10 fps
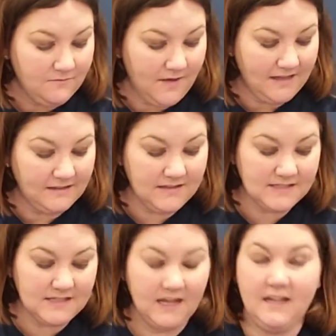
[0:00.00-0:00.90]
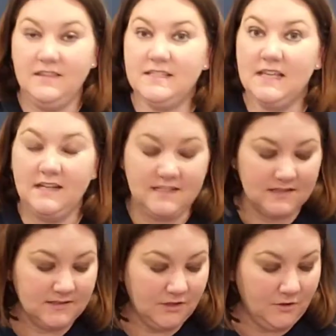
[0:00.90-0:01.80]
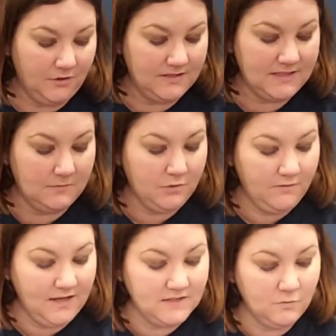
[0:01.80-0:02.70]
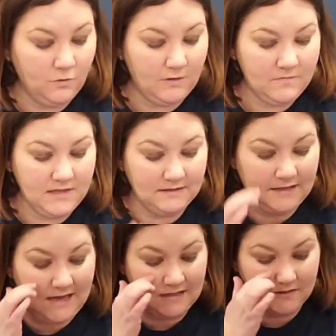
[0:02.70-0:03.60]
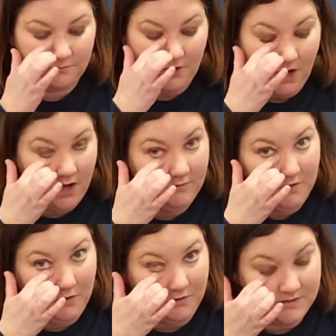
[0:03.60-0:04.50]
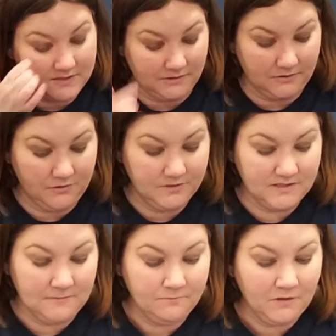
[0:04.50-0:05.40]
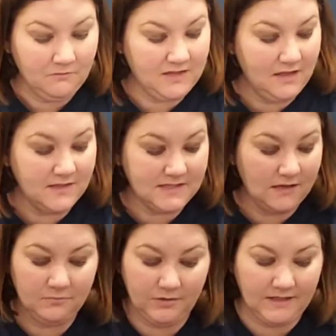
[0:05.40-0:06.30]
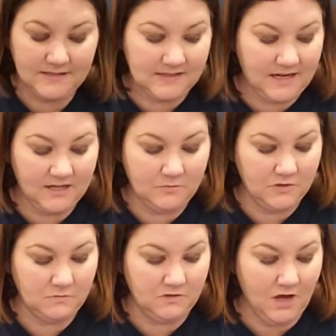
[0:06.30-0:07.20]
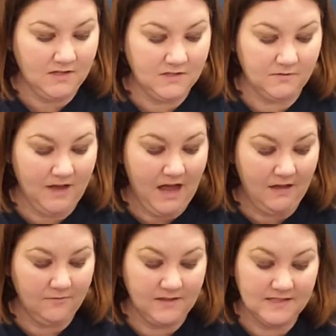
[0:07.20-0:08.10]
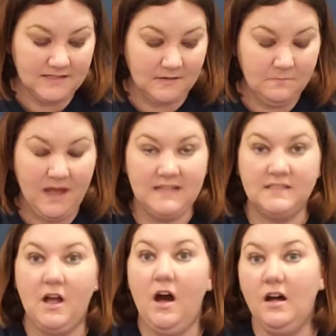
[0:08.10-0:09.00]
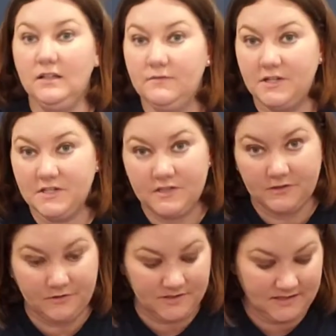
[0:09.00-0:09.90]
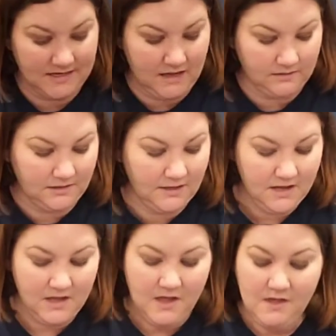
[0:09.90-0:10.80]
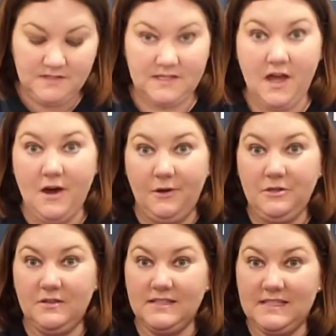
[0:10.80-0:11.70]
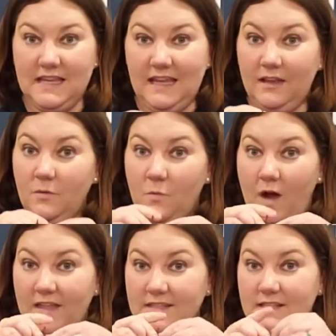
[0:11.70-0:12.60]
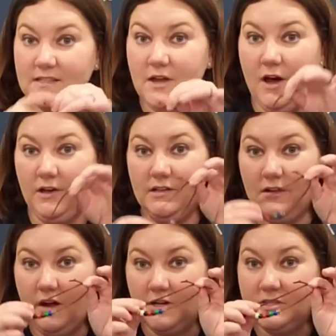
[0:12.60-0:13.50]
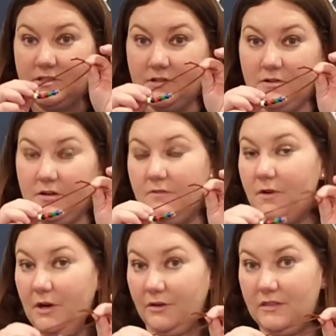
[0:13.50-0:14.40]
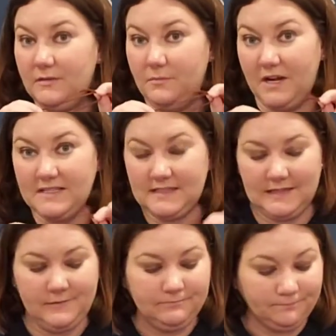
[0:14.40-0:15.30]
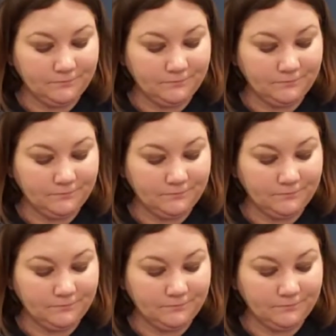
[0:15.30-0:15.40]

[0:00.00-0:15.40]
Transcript: Finally, the sun. The sun is a circle. The sun provides warmth and light for all of the Earth's circles. Without the sun, plants and animals would not survive, and the sun binds all of our circles together. So you can see why this is called our Circle of Earth bracelet.